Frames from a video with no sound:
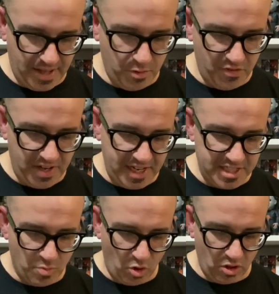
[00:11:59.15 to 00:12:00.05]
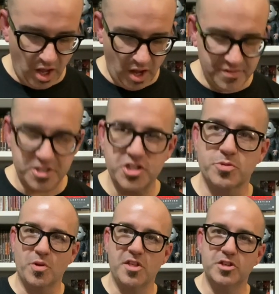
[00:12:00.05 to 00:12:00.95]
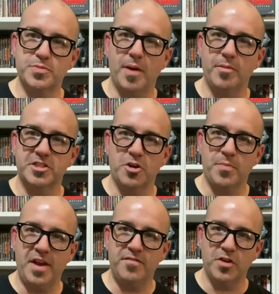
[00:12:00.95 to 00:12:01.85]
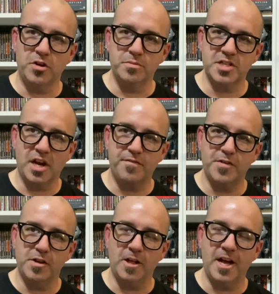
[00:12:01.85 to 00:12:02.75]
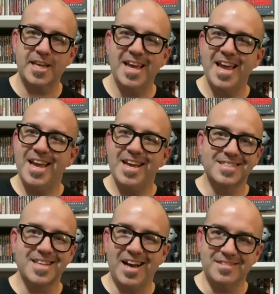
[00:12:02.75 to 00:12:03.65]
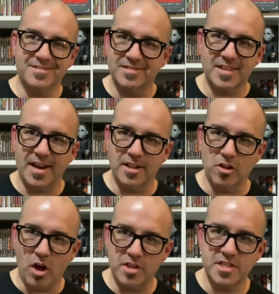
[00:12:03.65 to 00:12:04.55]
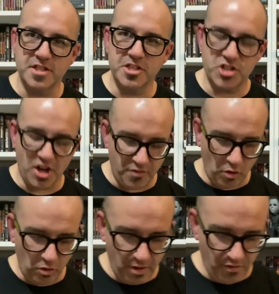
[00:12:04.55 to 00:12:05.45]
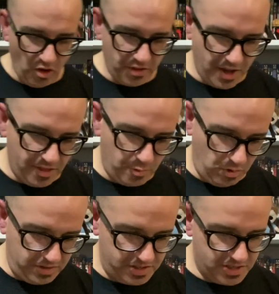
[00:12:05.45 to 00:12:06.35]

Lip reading: That movie needs more love. It's just those public domain films that I feel like has gotten kind of lost in the shuffle of all the other ones.